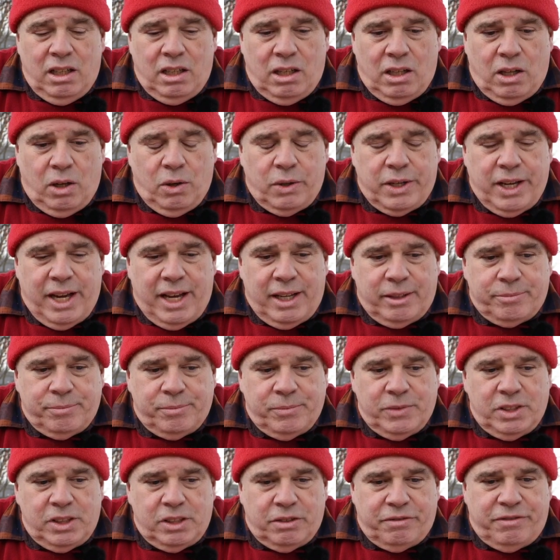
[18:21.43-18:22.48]
Okay,
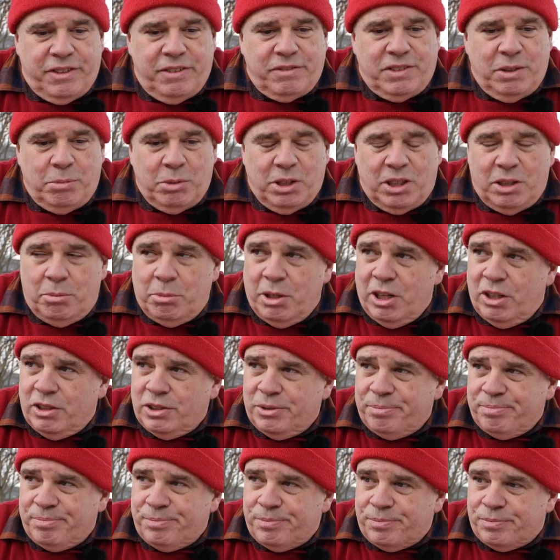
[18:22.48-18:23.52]
so 50 million barrels.